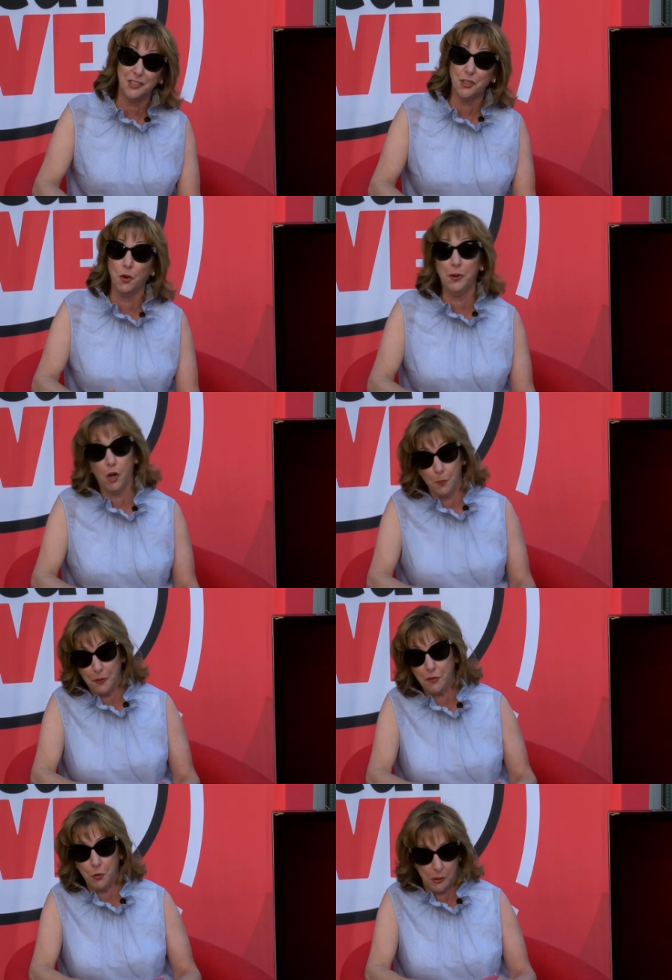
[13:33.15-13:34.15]
So we hope
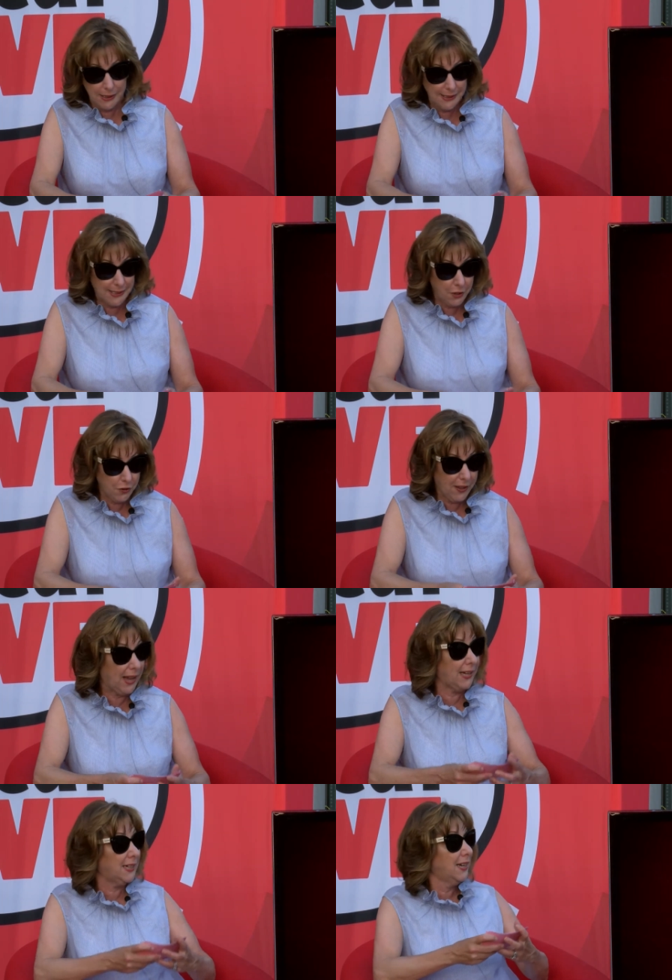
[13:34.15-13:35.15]
that you will consider
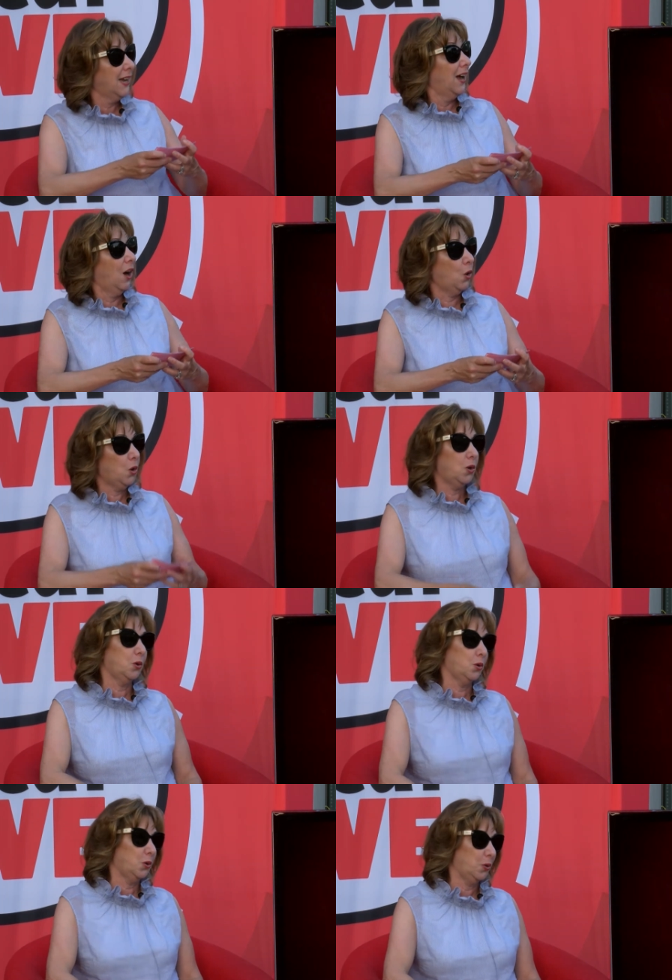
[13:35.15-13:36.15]
that.
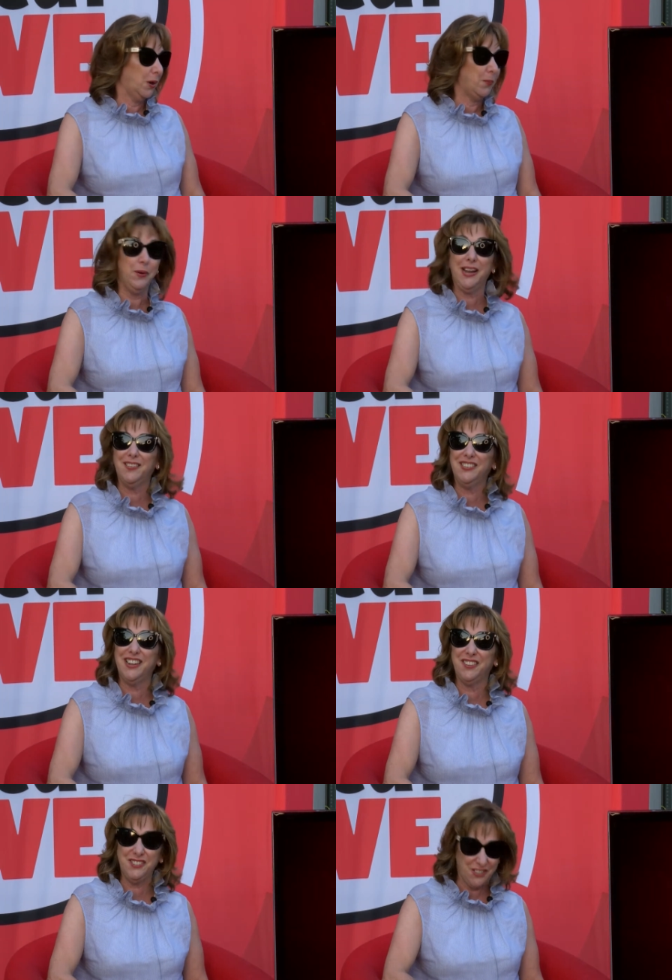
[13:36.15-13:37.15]
Oh, and we have
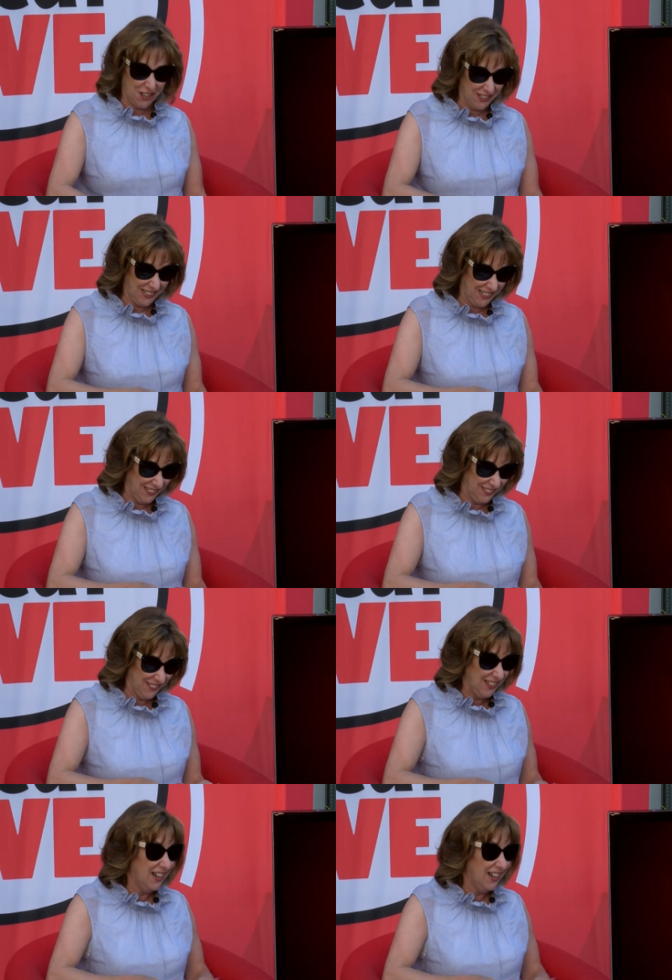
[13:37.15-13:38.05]
another dog here,